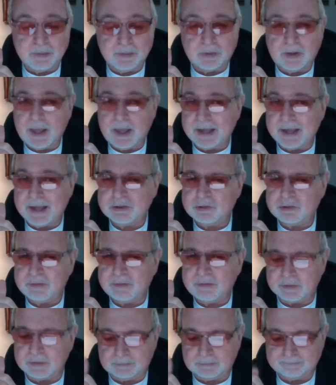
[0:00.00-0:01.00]
as trivial.
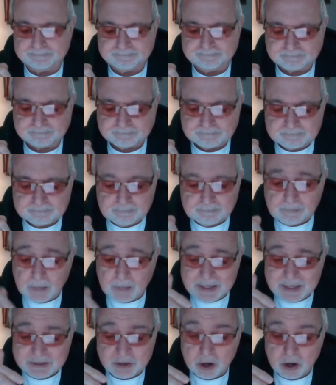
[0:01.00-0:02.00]
That's
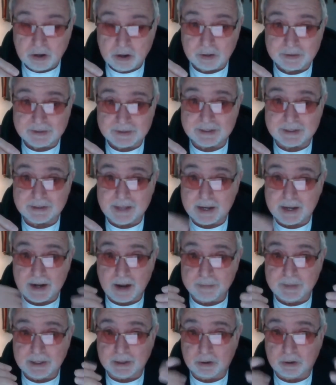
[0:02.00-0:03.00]
her that said that, not me,
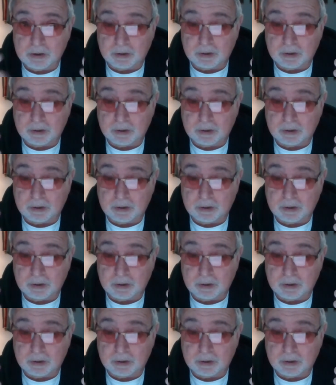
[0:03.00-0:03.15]
her.